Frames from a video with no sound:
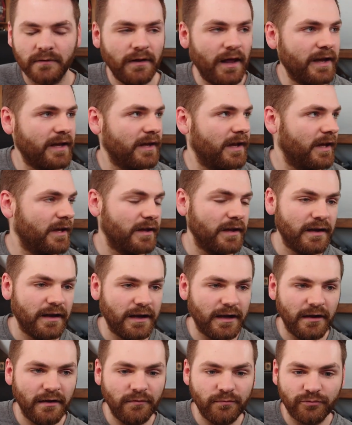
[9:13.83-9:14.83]
Like, like,
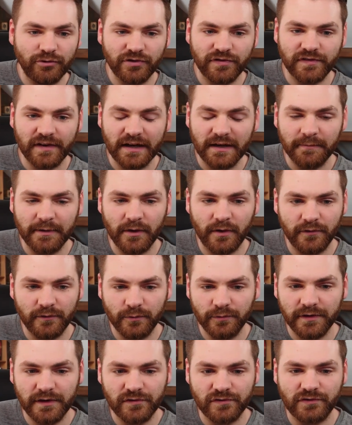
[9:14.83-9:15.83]
like just sending me on
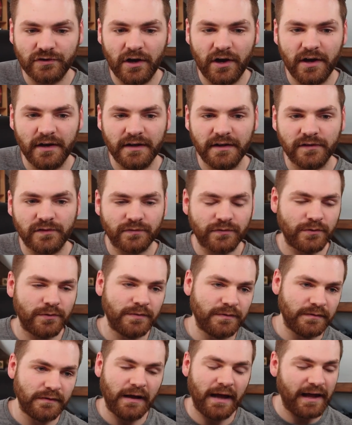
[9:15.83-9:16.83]
all these journeys
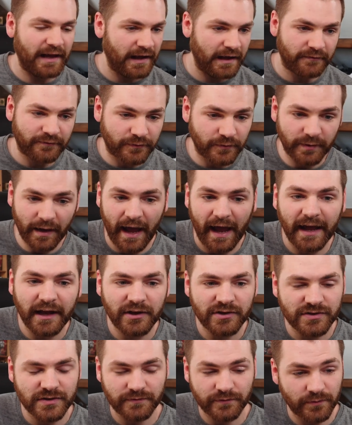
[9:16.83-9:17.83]
through yeah, through
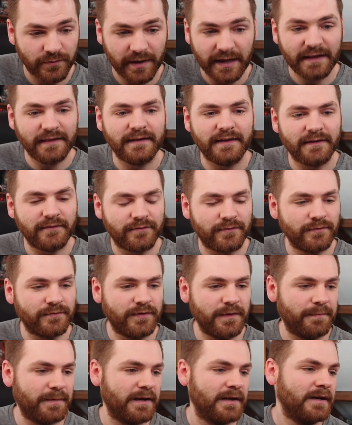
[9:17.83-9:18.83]
Asia, through India, through
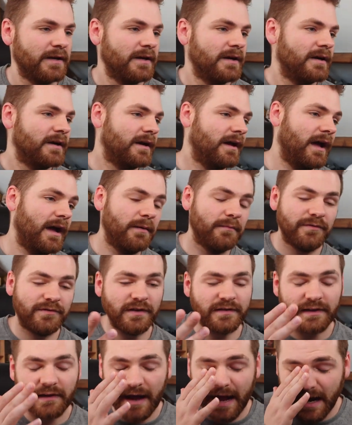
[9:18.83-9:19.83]
flipping... Um, we've
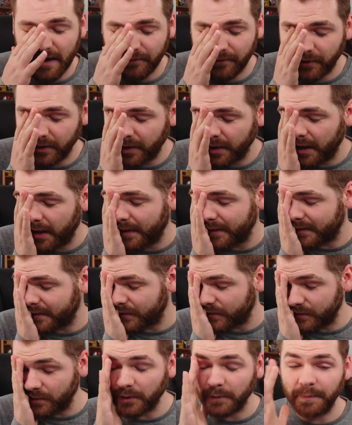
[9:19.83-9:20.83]
checked out African
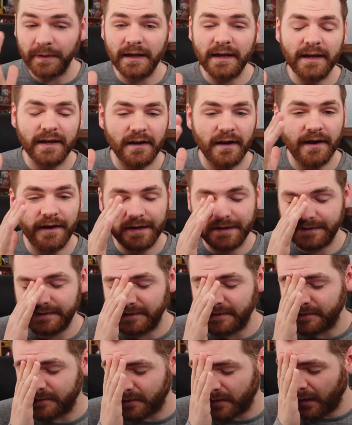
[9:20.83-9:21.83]
artists, European
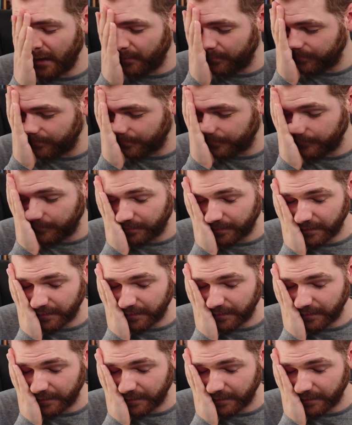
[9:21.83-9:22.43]
artists, um,